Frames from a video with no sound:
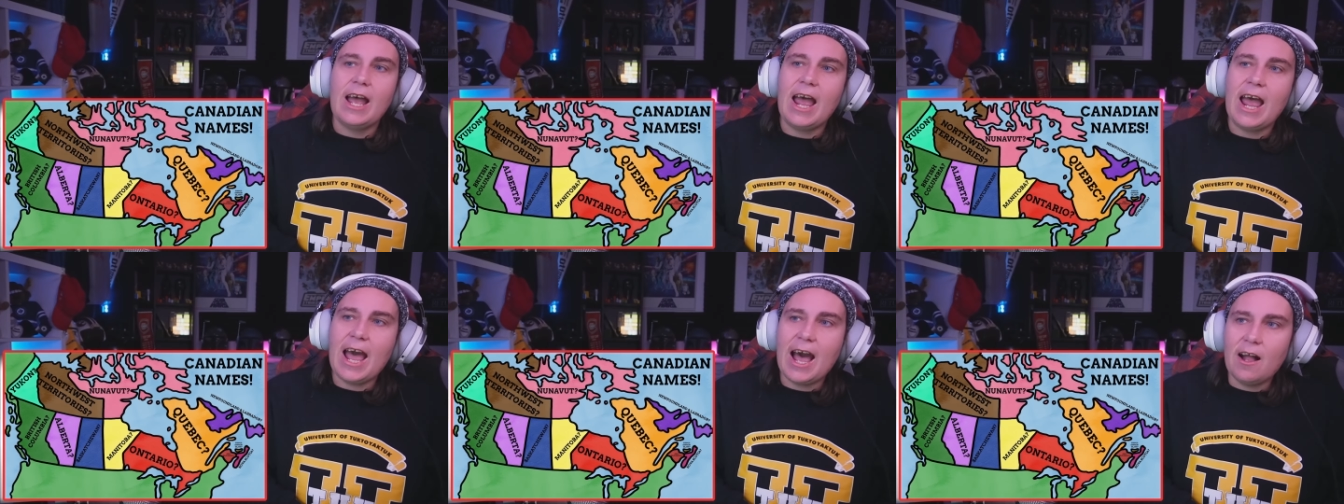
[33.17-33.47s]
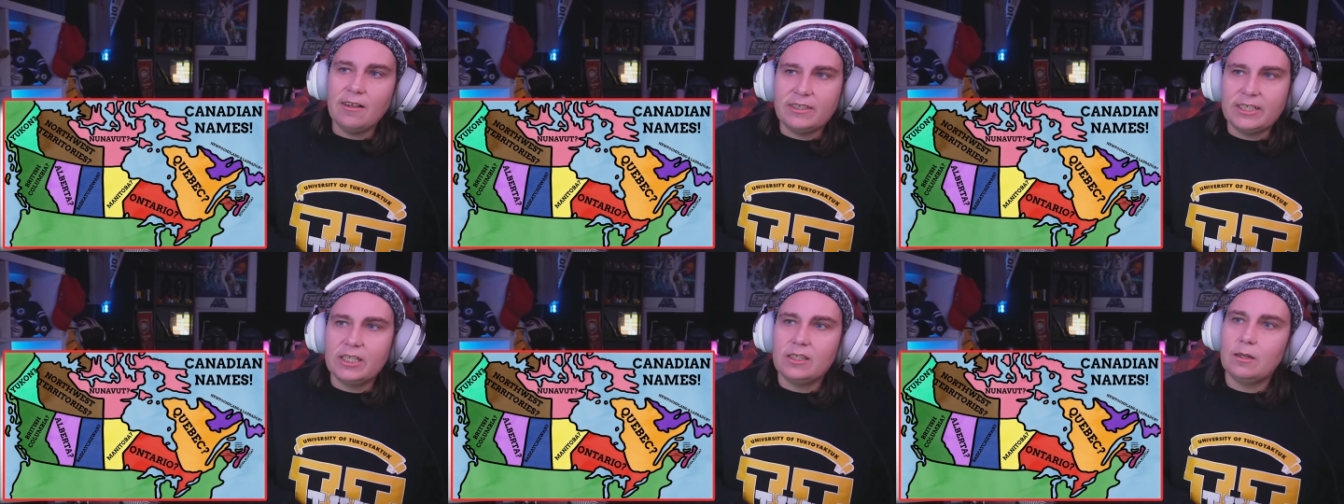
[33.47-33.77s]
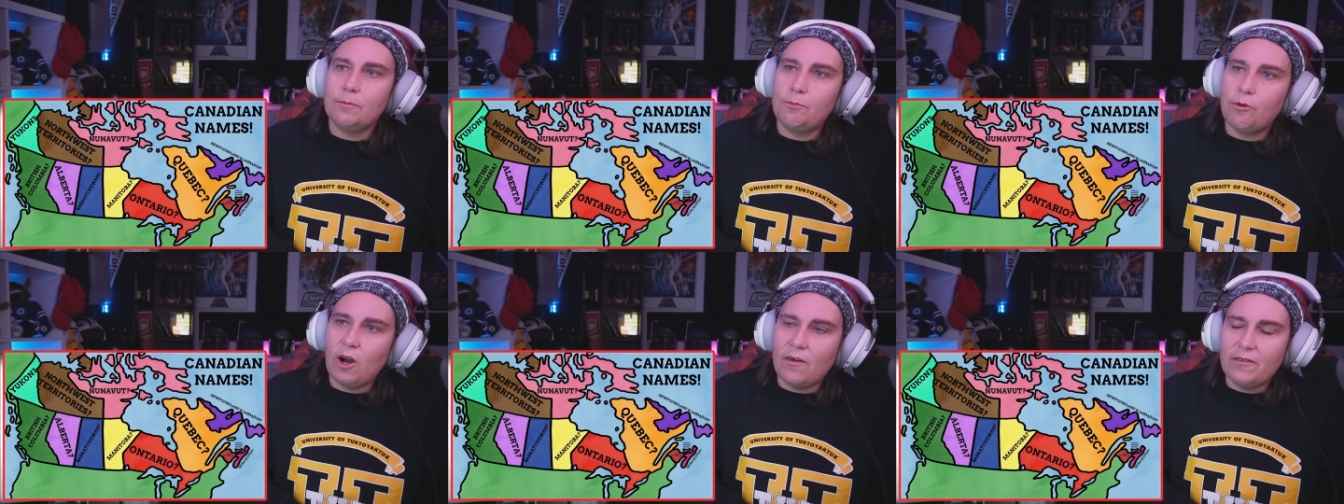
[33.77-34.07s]
How did
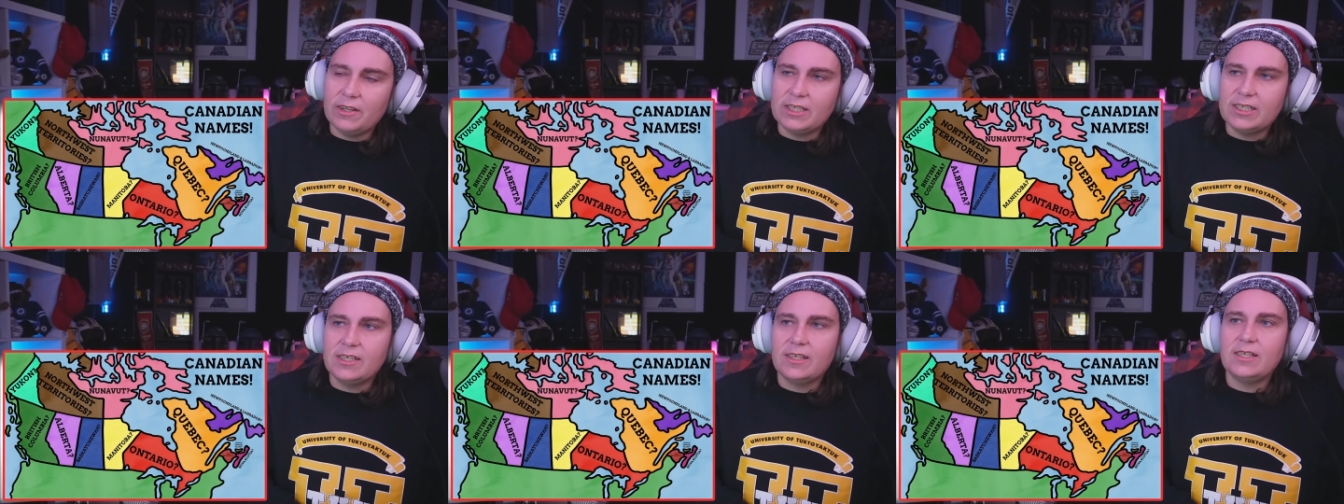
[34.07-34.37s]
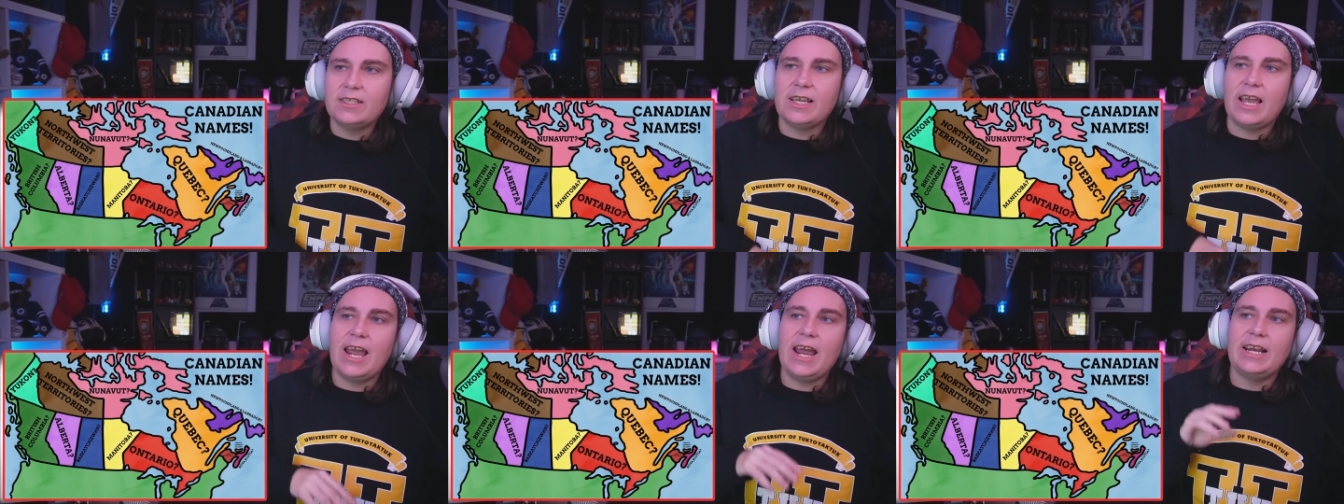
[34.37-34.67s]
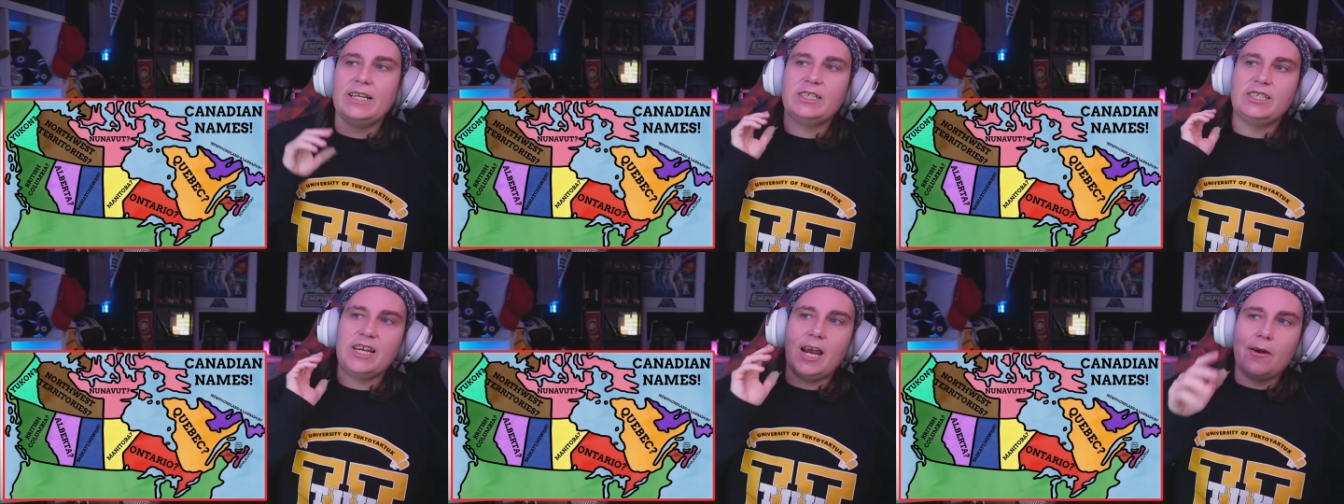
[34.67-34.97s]
the provinces
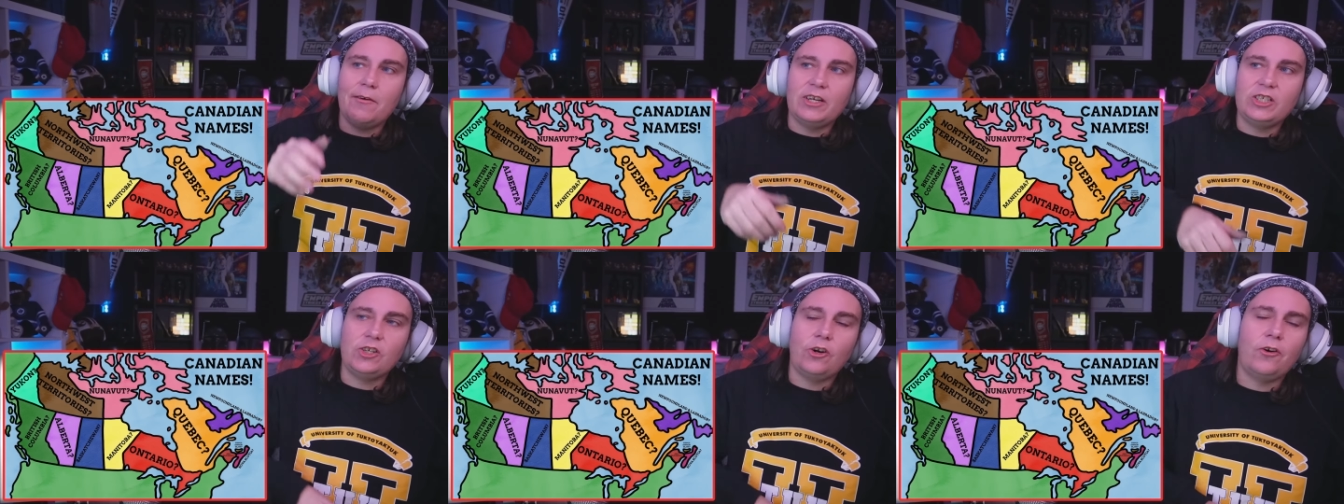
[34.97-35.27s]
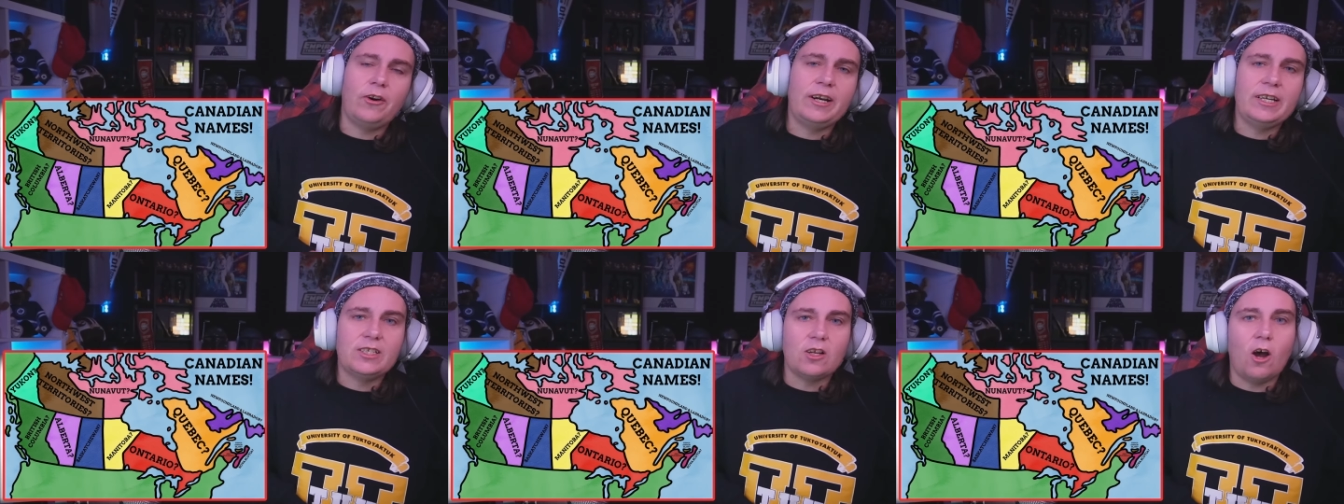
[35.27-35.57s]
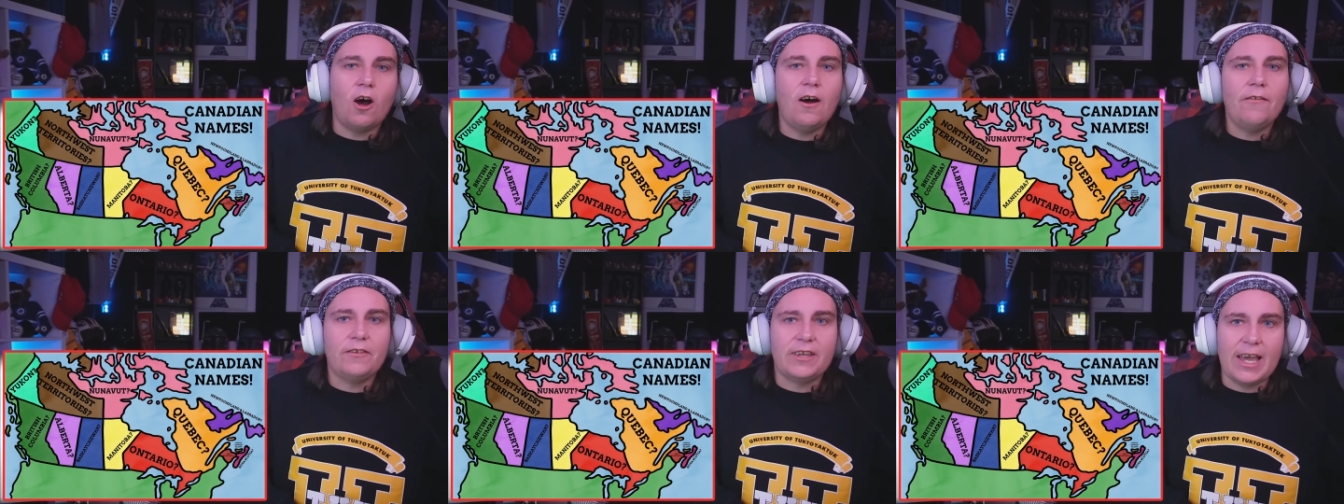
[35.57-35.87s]
and territories
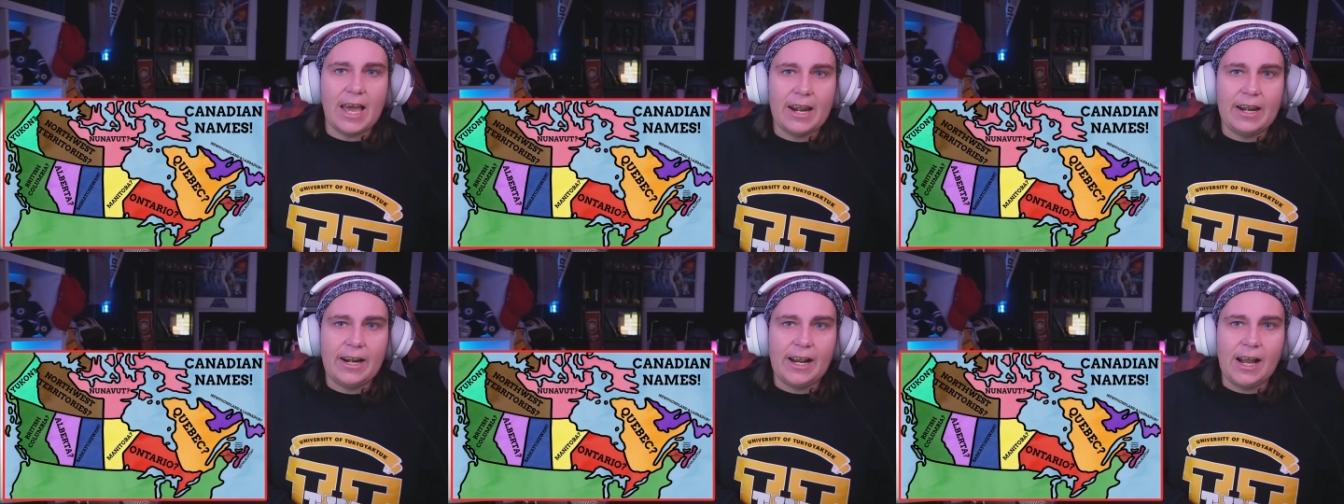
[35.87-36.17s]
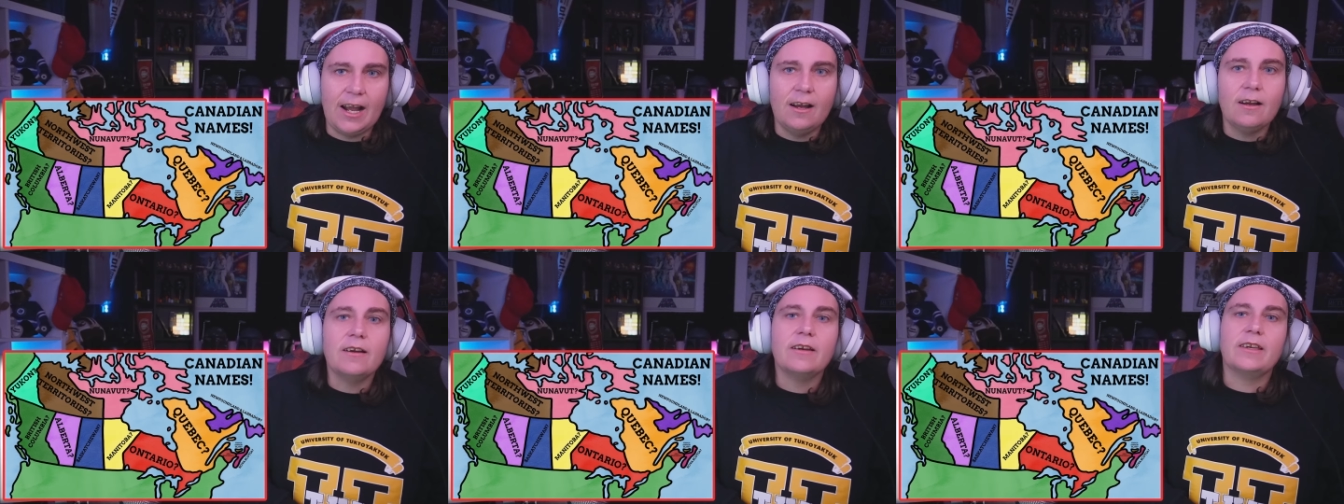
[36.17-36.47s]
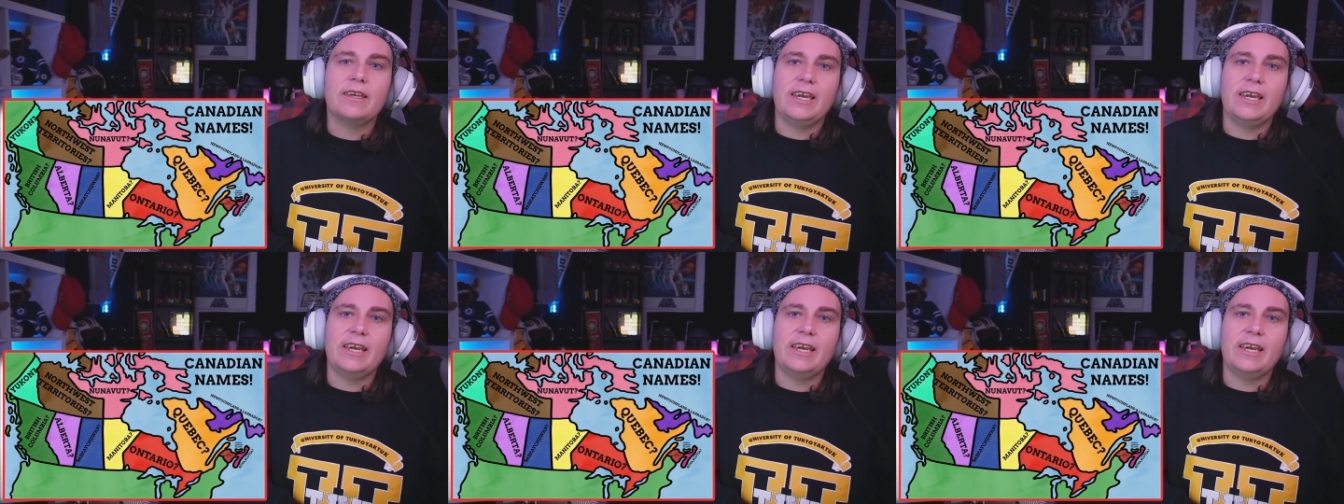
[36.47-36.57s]
of Canada